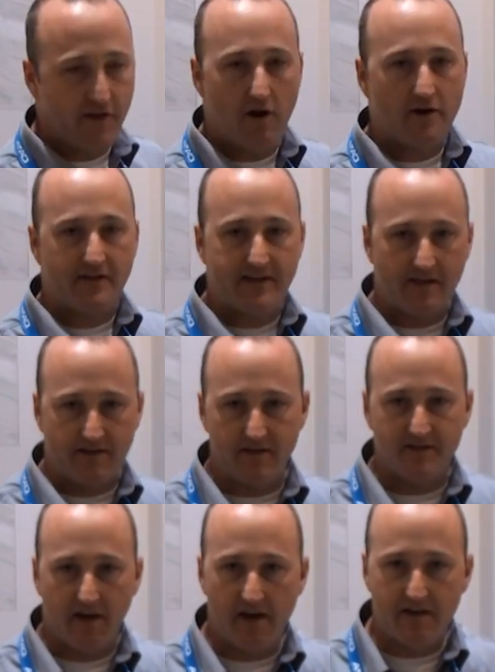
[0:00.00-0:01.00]
the architect and
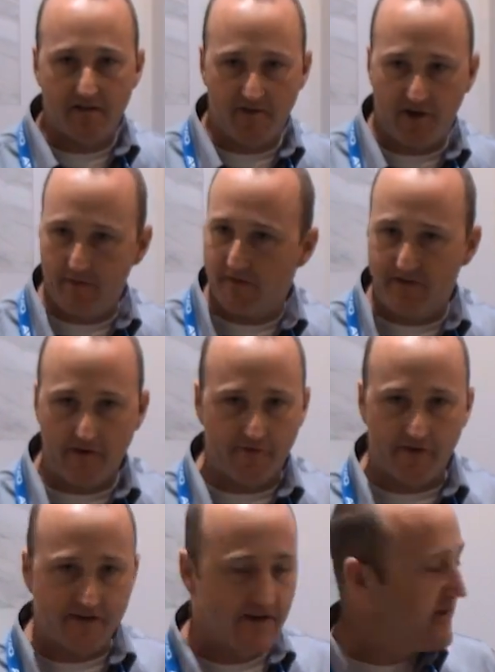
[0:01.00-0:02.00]
design community with
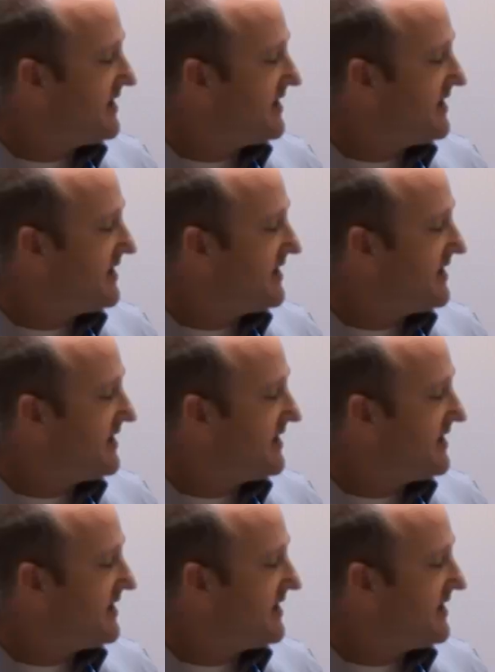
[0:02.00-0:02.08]
different